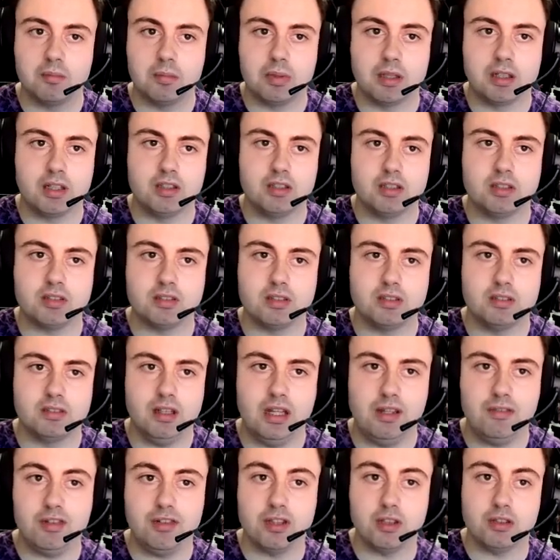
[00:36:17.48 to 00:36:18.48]
because
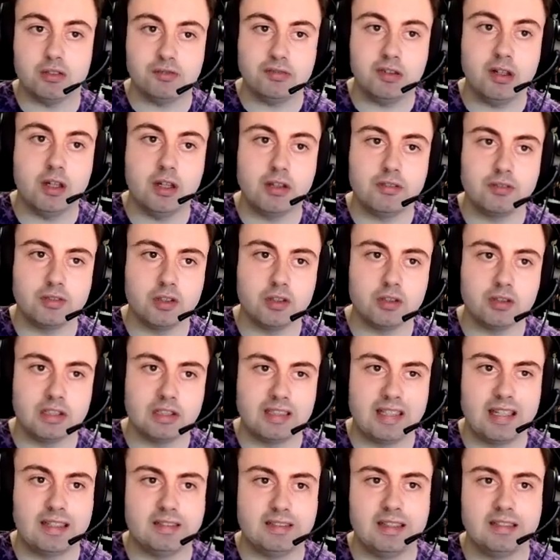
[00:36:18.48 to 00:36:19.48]
if you do 13th Doctor,
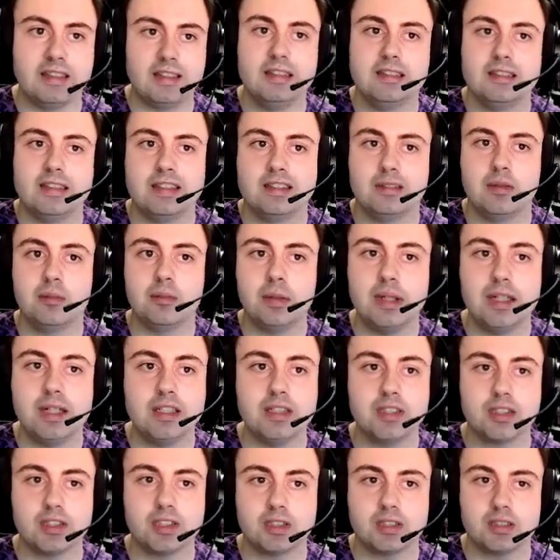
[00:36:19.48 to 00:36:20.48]
the
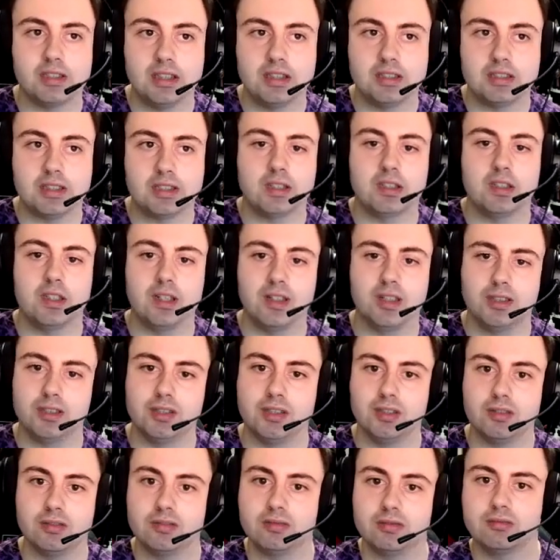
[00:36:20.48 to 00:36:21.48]
beach is in
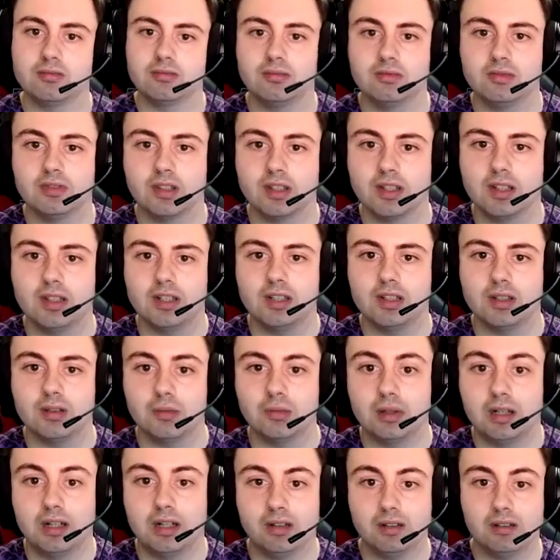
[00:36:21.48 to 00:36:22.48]
Cardiff,
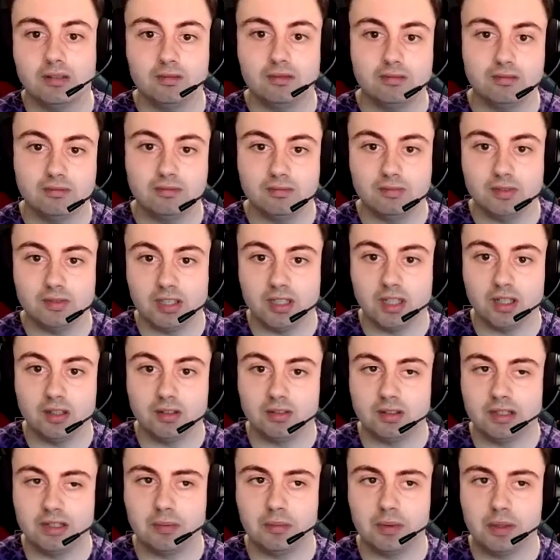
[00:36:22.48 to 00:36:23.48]
where you know
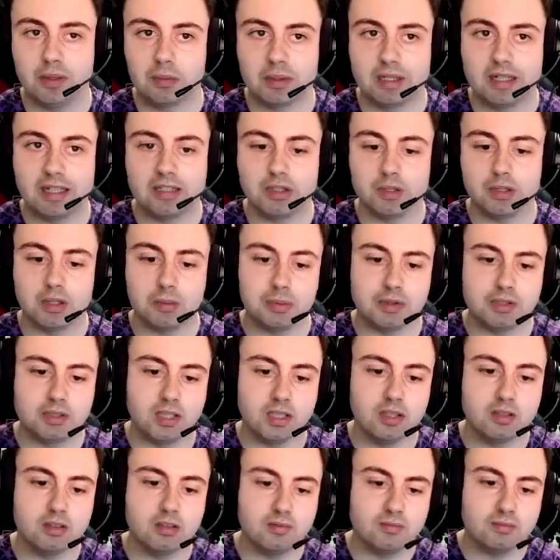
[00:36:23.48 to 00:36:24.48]
that Weeping Angel
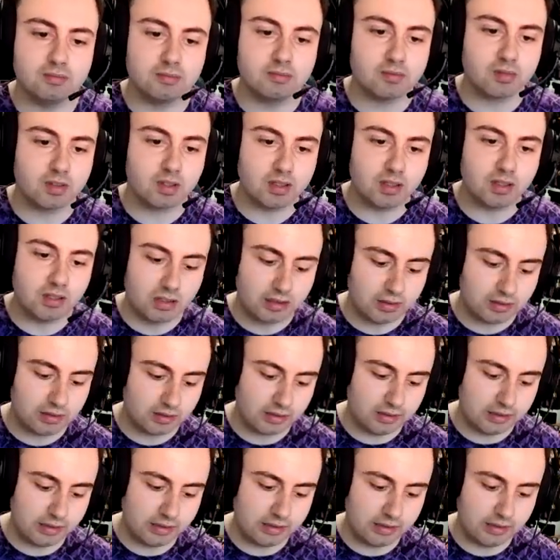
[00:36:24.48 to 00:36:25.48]
episode.
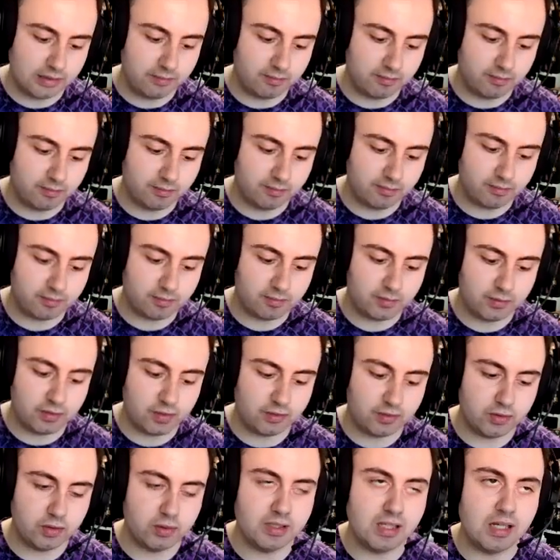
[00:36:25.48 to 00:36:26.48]

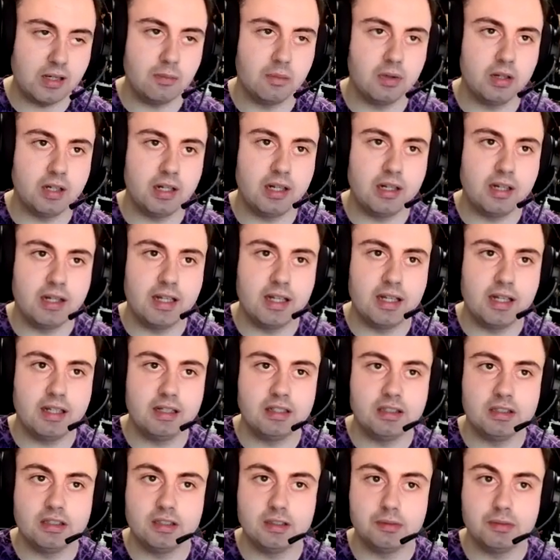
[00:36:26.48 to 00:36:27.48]
You've got that one in there, and
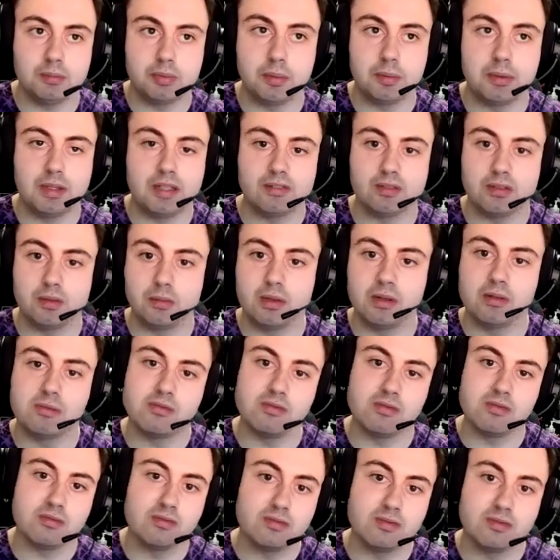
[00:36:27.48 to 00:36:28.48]
then you probably have the
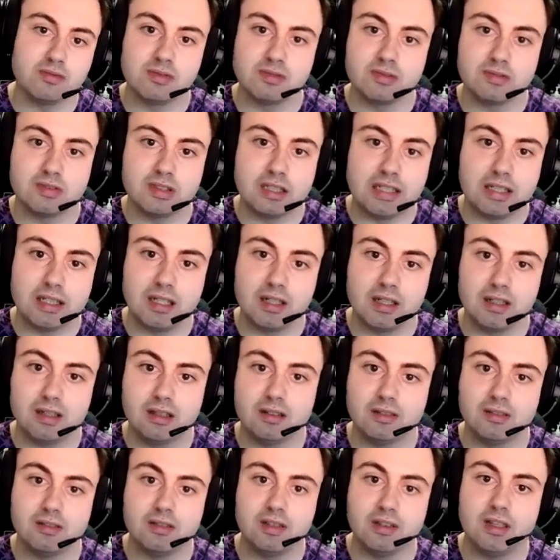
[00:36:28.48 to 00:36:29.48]
one,
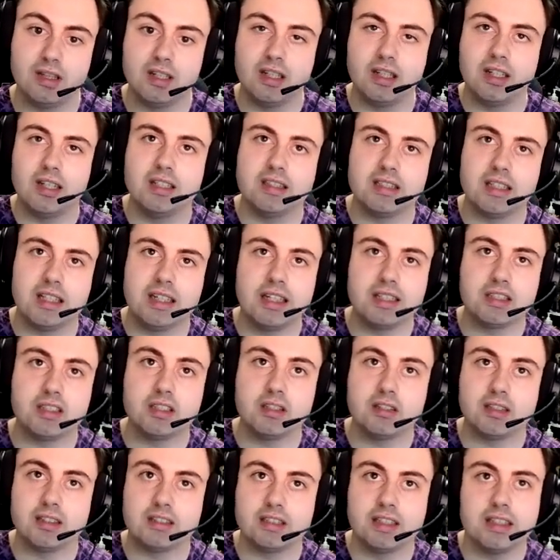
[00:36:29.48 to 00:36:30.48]
the
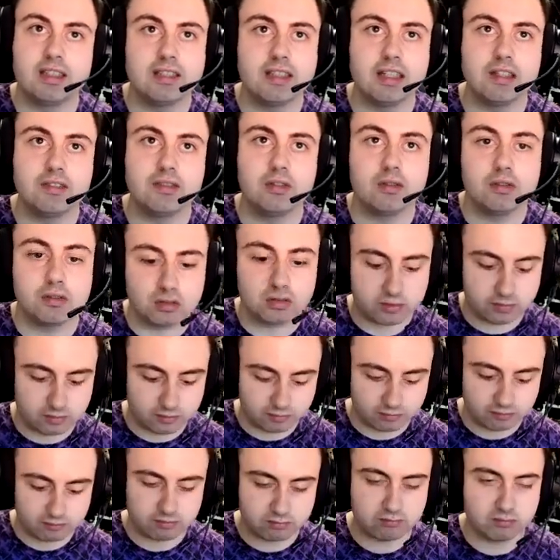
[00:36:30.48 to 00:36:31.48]
Legend of the Sea Devils,
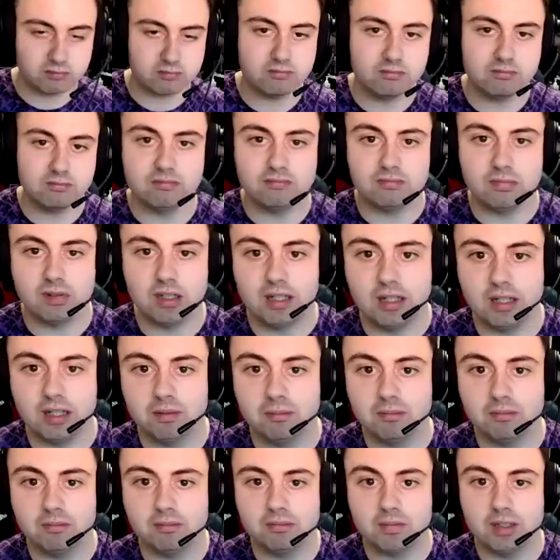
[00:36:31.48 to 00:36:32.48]

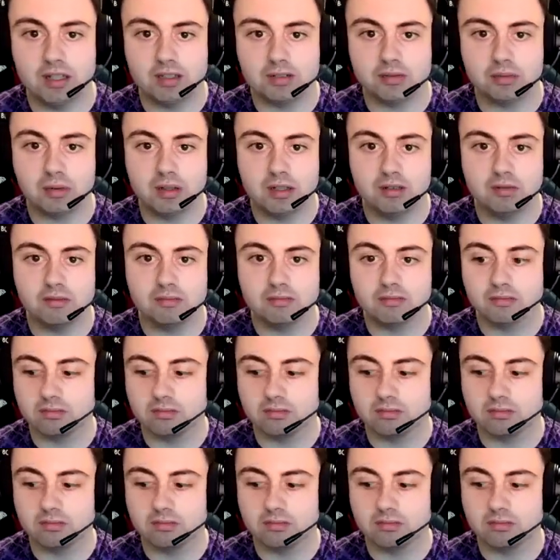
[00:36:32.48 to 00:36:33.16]
as well.